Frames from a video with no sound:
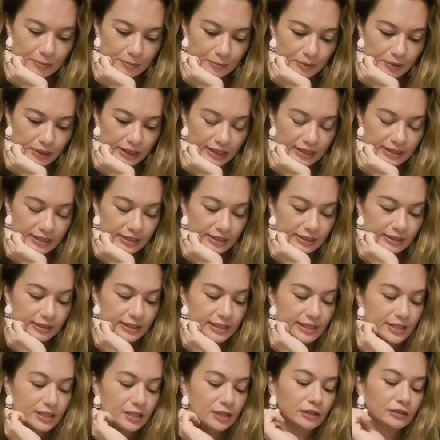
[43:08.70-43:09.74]

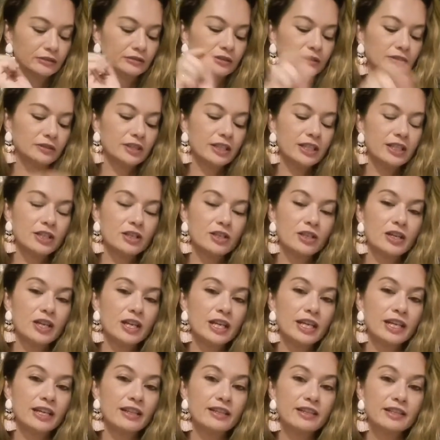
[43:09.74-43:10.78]
Practically soulful. Did you
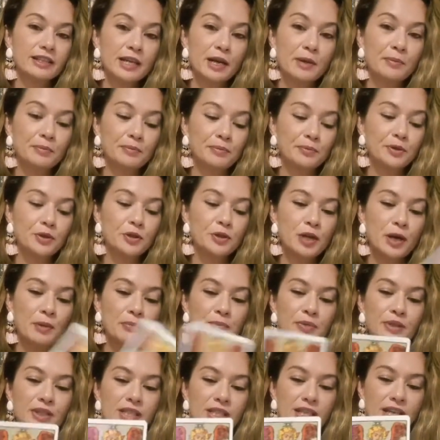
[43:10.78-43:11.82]
hear the
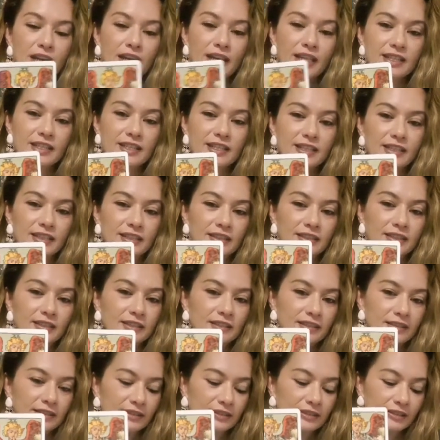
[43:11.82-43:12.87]
trumpet, Cancer?
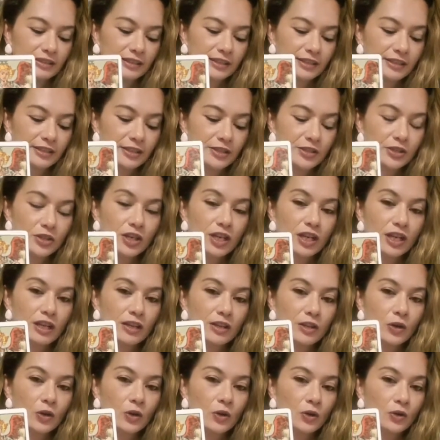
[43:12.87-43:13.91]
Did you hear
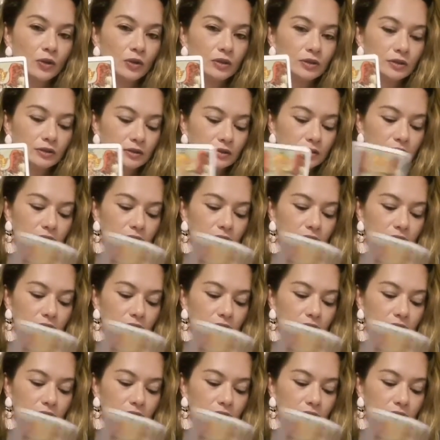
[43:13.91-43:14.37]
the call?